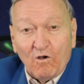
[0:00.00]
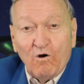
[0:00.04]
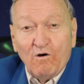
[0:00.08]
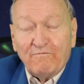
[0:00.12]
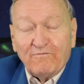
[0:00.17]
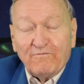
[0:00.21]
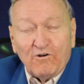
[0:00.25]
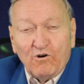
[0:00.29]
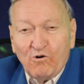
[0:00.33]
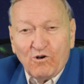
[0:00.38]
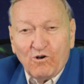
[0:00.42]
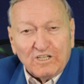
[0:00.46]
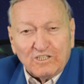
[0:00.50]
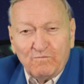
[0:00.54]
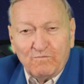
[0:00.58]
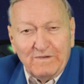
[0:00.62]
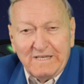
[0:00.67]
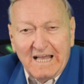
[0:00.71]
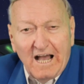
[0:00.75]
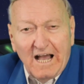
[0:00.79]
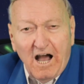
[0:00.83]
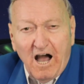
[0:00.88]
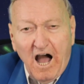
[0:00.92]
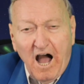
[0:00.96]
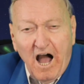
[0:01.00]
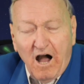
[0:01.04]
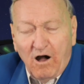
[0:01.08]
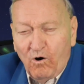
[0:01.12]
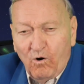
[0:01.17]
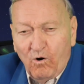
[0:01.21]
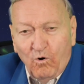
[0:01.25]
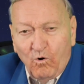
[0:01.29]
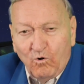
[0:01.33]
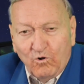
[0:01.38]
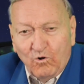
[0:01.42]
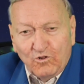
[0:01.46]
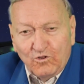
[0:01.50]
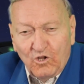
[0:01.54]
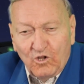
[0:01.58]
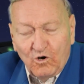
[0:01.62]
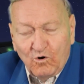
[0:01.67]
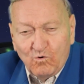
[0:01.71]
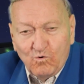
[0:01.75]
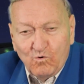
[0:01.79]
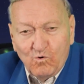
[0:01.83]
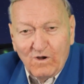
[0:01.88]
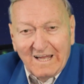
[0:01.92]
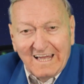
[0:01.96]
Of course, we all
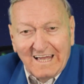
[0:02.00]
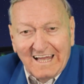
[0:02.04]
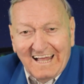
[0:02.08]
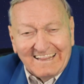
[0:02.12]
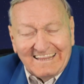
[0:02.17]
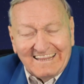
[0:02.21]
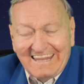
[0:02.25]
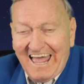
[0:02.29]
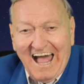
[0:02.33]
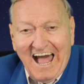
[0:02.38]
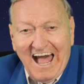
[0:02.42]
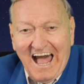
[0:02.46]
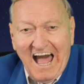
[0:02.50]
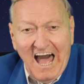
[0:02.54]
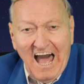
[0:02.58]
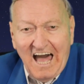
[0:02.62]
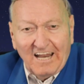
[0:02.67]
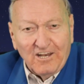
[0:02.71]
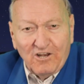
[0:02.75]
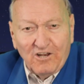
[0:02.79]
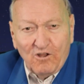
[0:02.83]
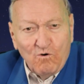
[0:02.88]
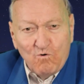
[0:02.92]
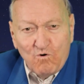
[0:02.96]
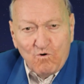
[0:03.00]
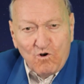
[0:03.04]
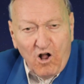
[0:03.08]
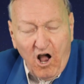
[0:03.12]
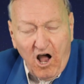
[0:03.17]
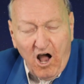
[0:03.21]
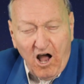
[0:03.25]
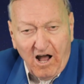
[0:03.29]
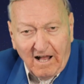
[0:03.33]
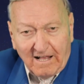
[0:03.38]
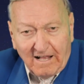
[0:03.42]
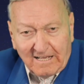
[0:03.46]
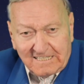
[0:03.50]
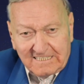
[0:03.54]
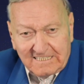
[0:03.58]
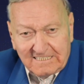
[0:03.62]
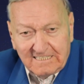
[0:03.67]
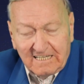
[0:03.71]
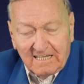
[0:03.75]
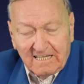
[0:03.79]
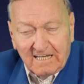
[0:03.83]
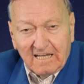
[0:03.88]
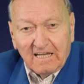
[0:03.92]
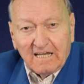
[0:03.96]
know there are no
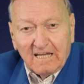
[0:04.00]
gods,